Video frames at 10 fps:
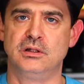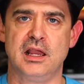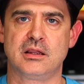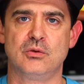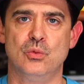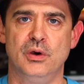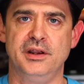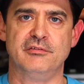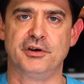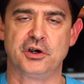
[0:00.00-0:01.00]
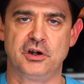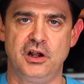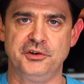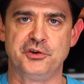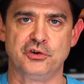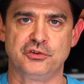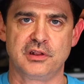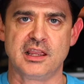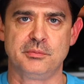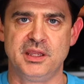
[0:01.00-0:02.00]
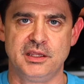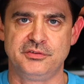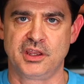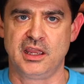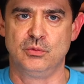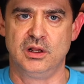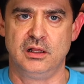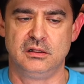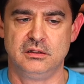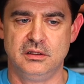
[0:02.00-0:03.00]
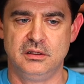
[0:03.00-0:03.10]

like whatever, hunters like me saying, well,